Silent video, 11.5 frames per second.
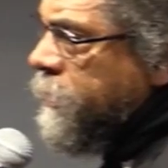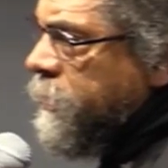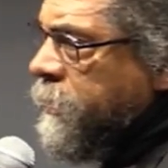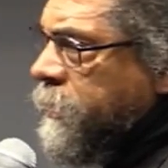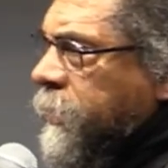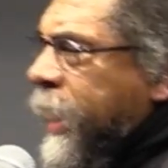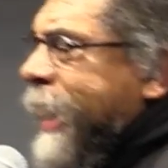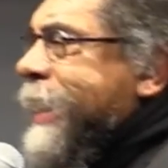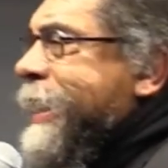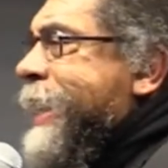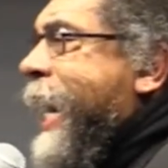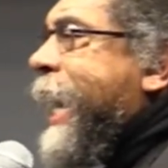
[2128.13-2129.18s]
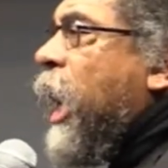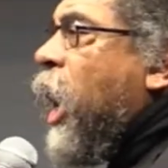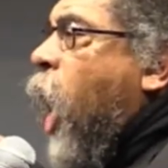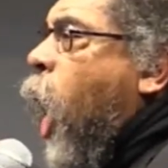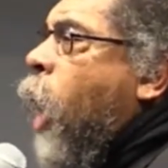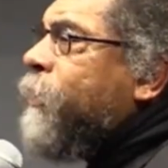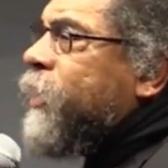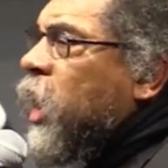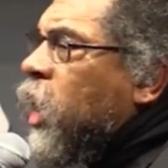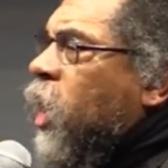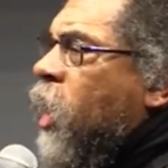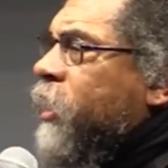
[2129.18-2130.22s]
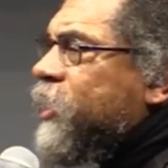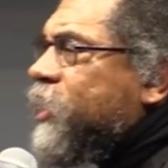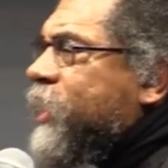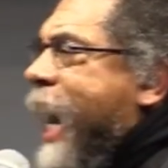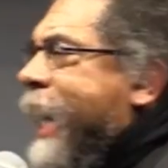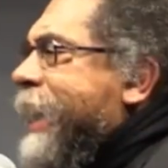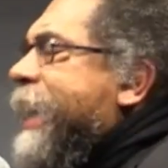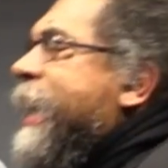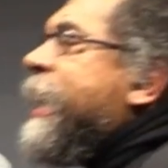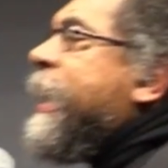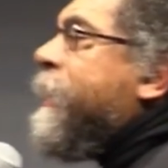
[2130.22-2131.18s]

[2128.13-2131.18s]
that has not often lost sight of the